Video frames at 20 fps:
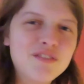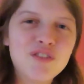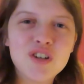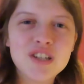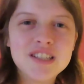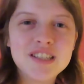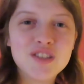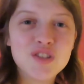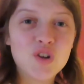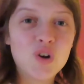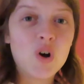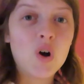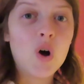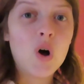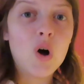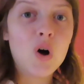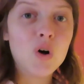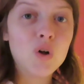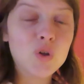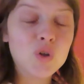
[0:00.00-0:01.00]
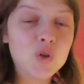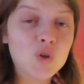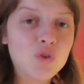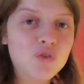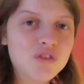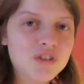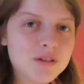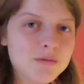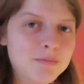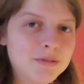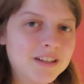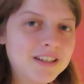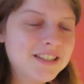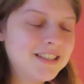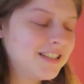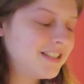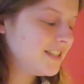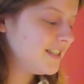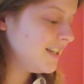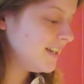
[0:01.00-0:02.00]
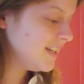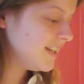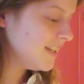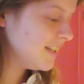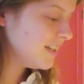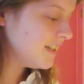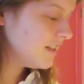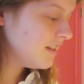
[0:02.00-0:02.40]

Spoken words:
voices are all over the place today.